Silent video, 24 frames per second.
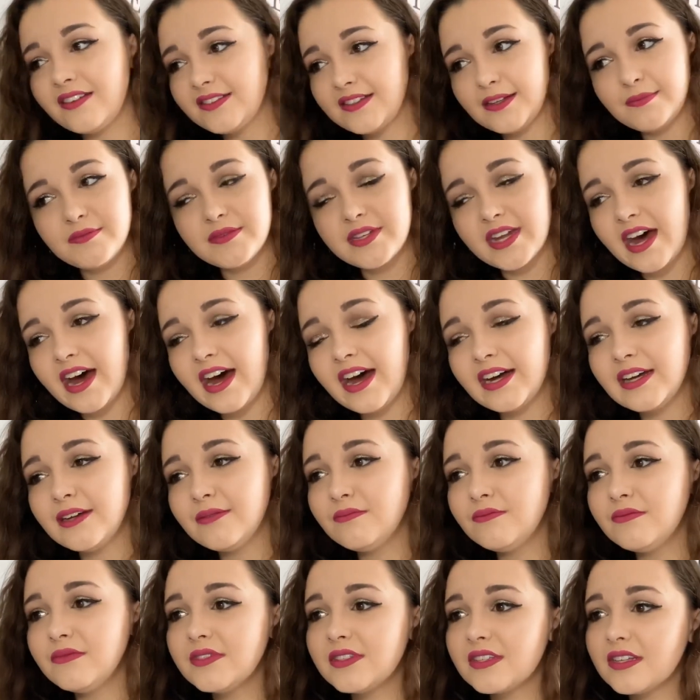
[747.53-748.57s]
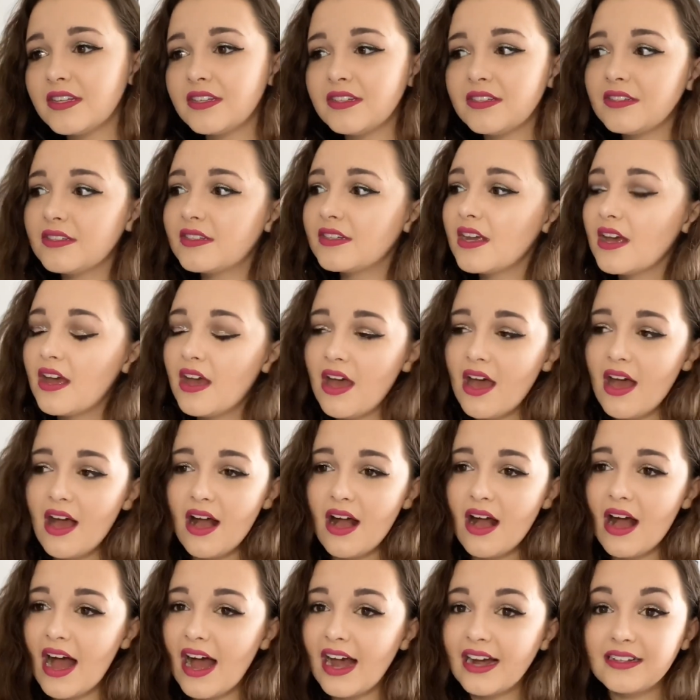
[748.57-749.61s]
sometimes and
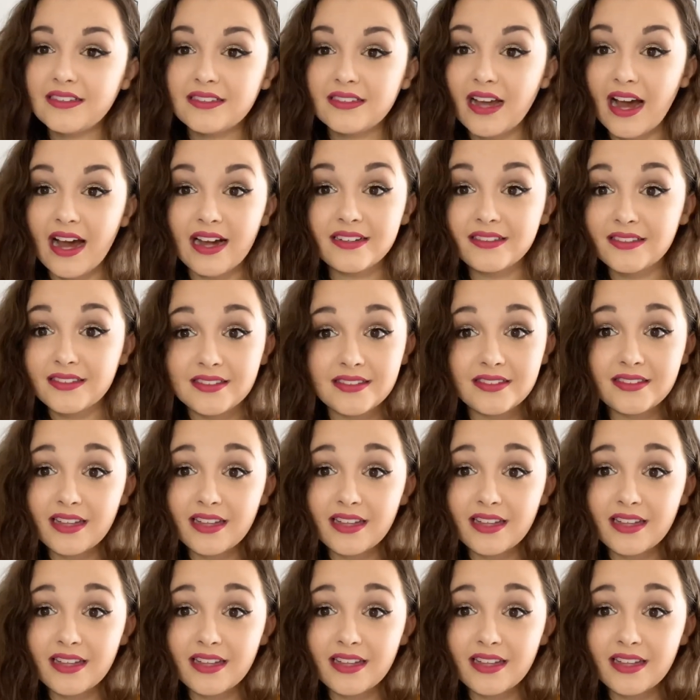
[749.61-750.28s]
I, I,